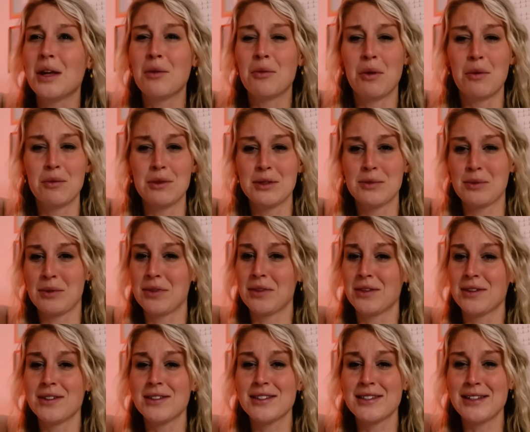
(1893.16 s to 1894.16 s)
And what was with
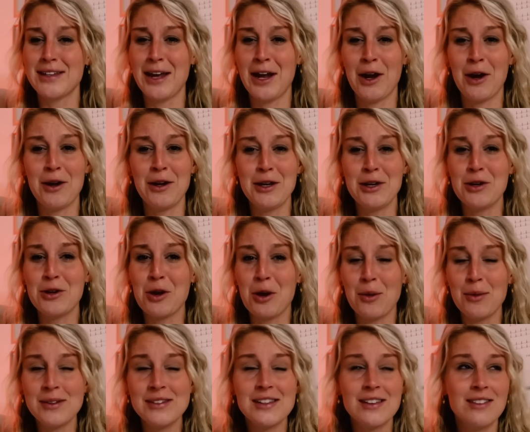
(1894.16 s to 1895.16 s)
the scary
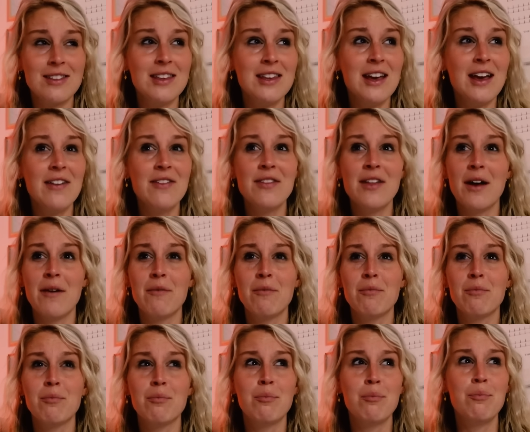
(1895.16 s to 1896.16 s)
ghost at the end? That
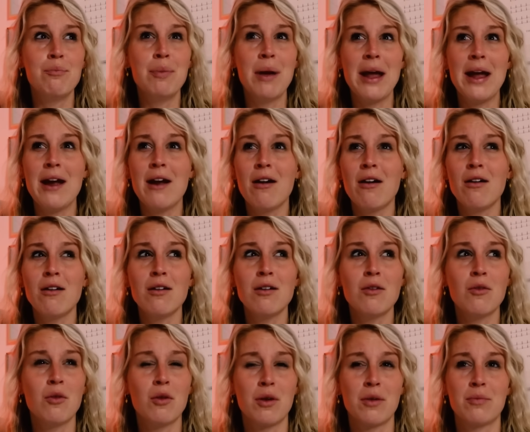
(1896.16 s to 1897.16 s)
bear
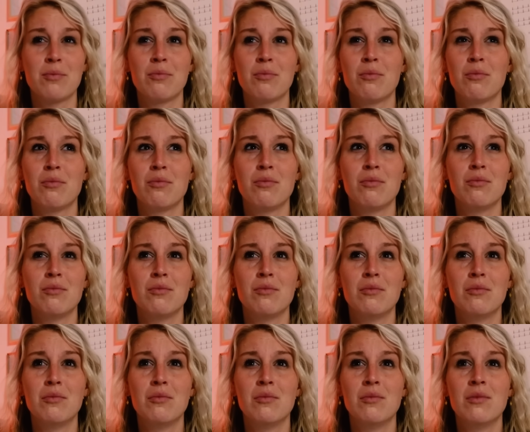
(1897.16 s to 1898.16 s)
or...
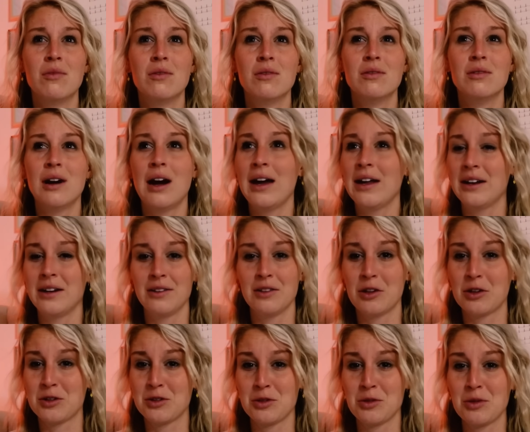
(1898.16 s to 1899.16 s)
I didn't
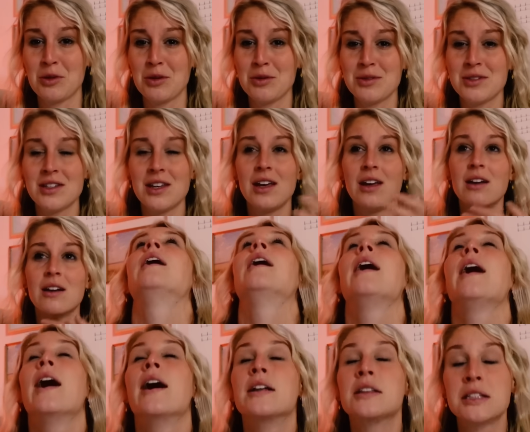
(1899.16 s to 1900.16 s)
look too closely.
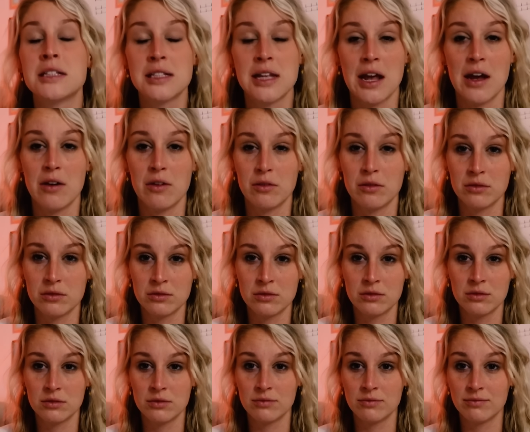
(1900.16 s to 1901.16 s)
Hands down.
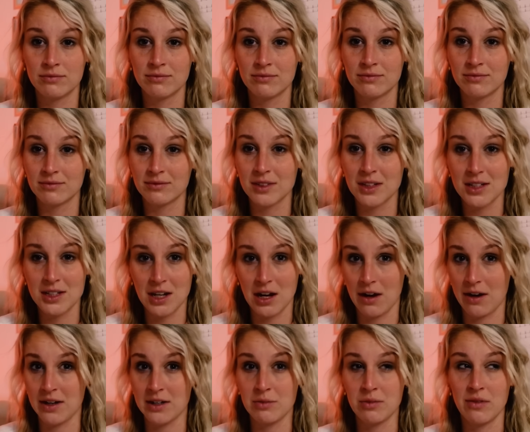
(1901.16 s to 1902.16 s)

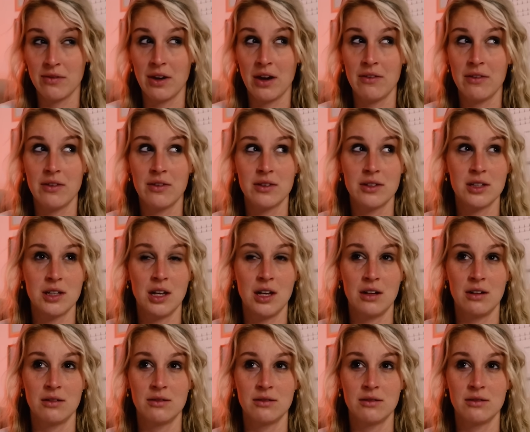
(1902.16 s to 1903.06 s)
Scariest movie I've ever seen.